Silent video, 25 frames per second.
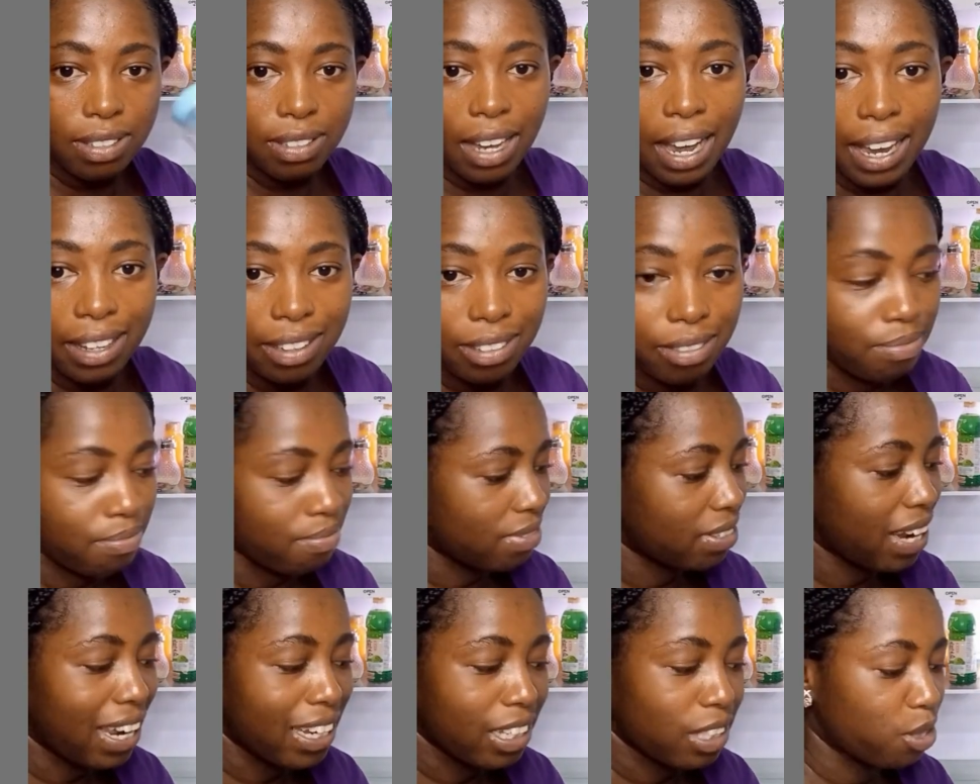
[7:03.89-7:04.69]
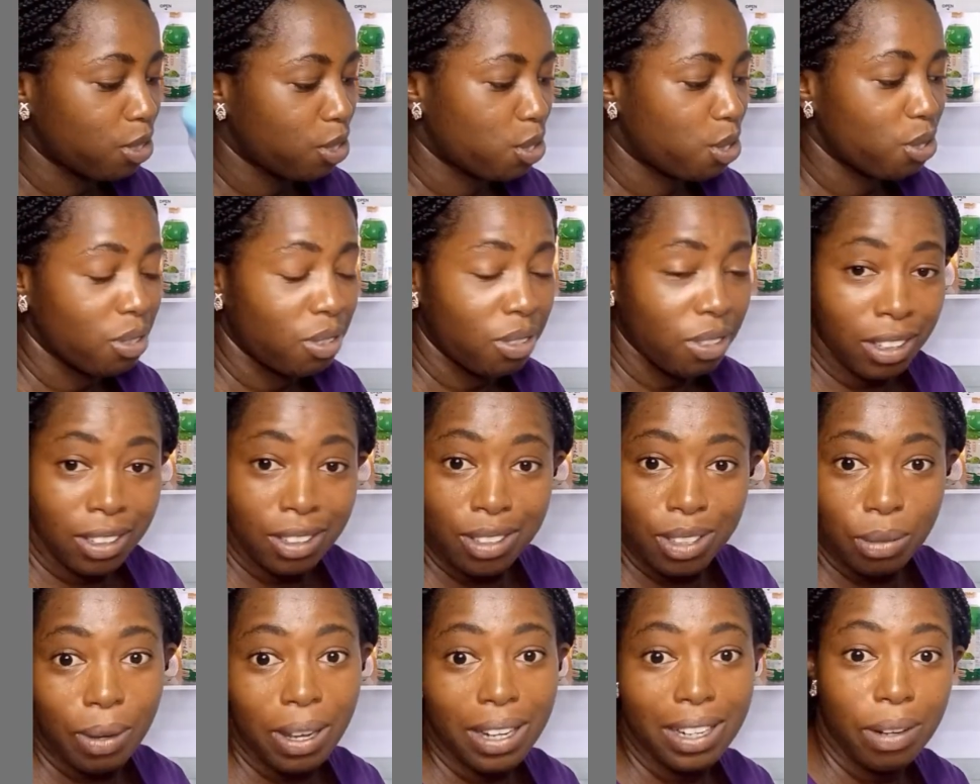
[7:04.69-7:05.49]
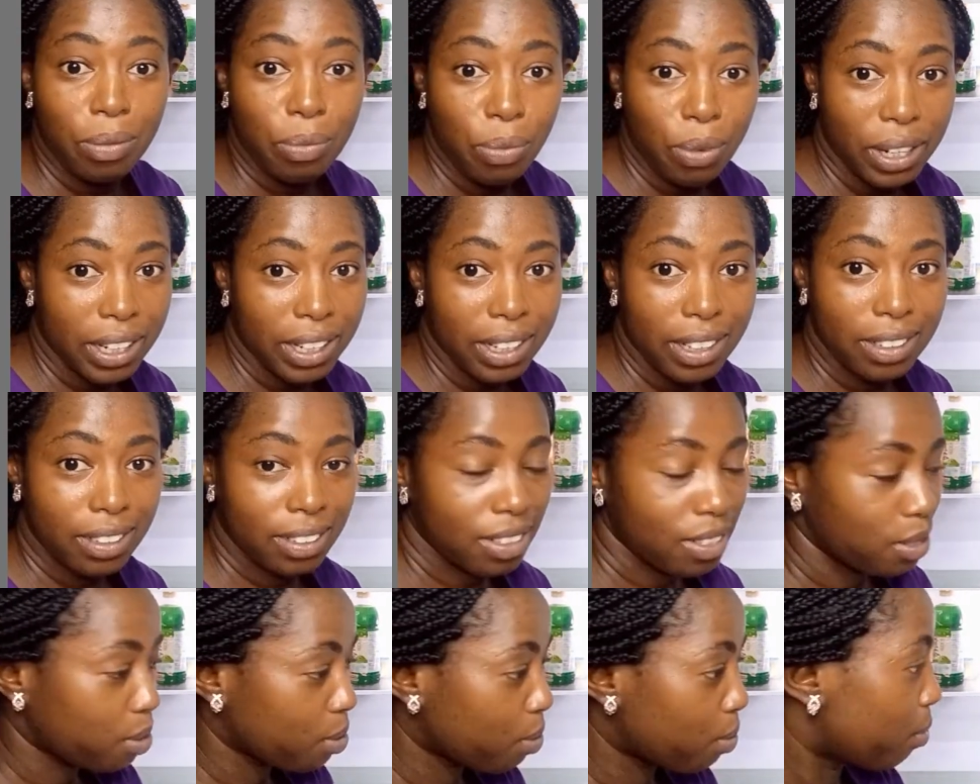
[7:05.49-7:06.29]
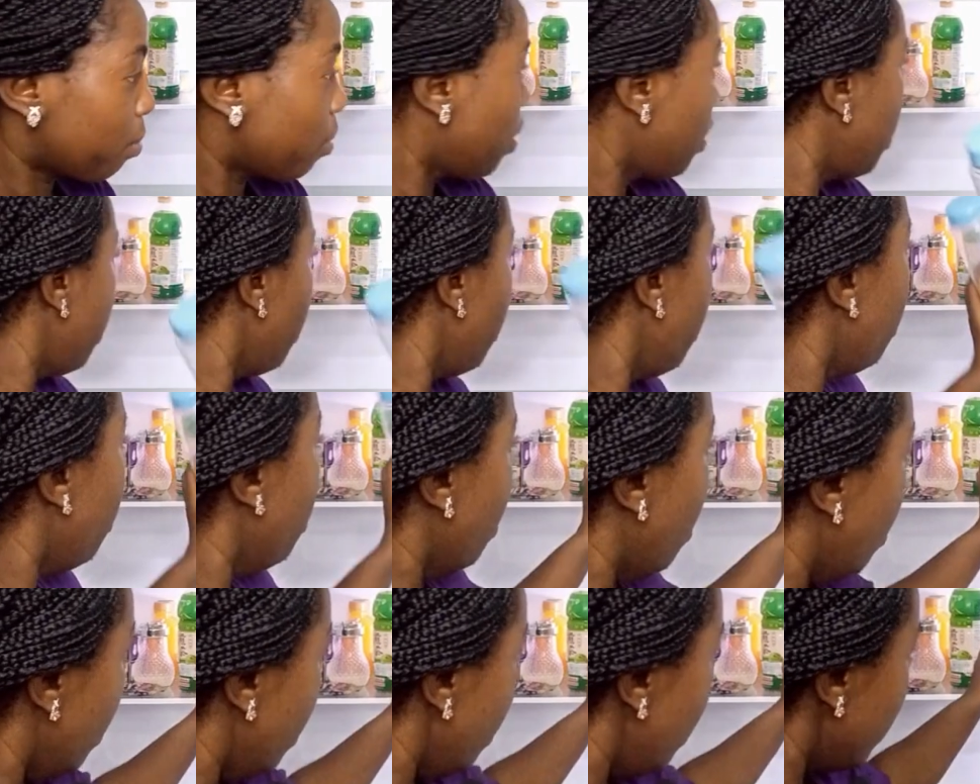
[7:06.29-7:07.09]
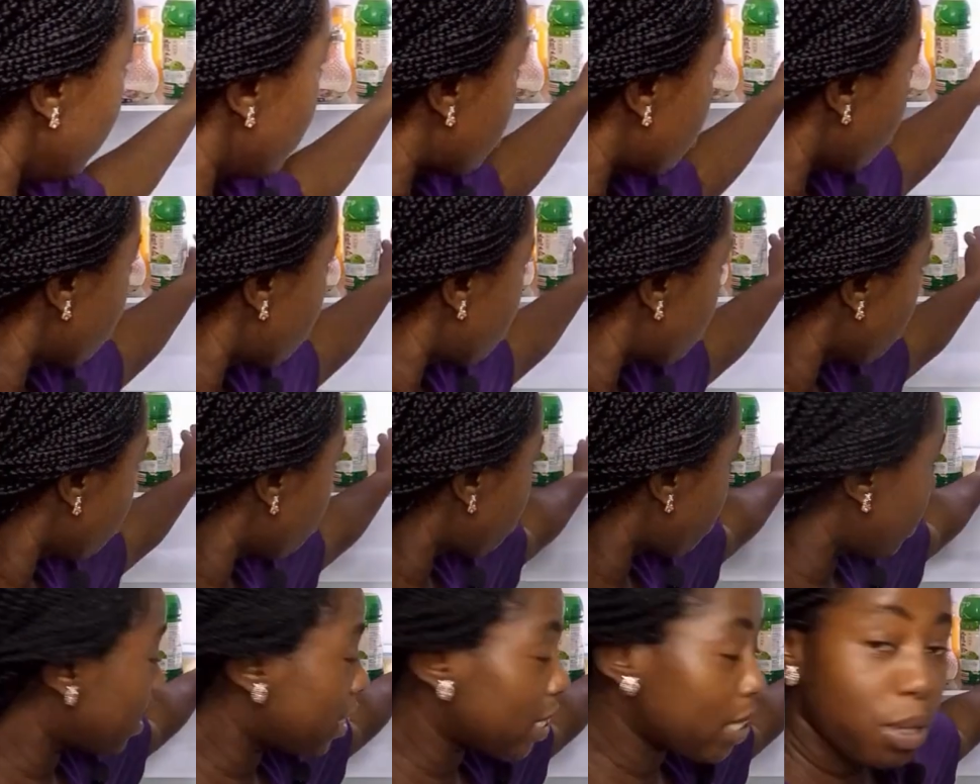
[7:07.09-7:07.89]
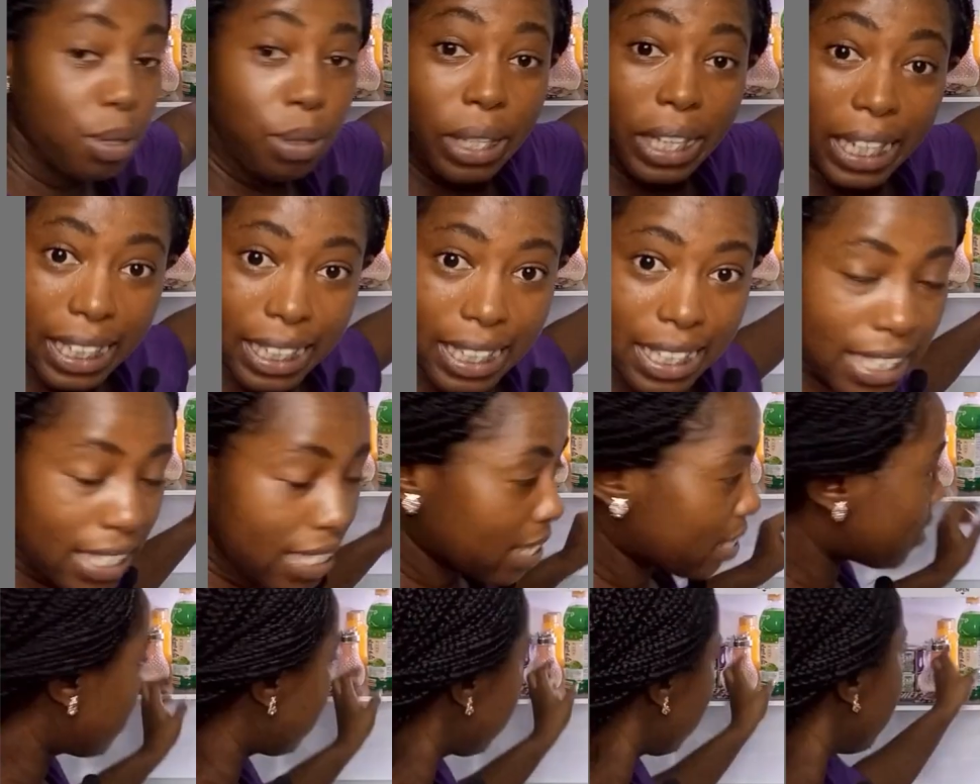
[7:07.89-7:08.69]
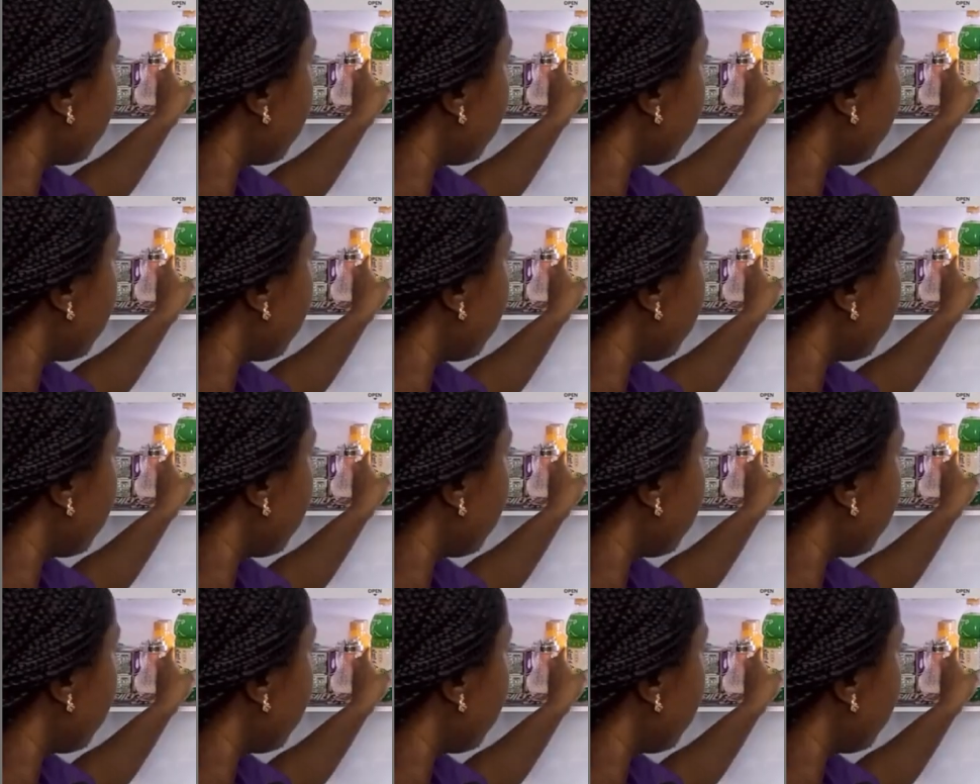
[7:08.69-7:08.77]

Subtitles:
I like to chew granules while I'm working, so it's also ready to eat,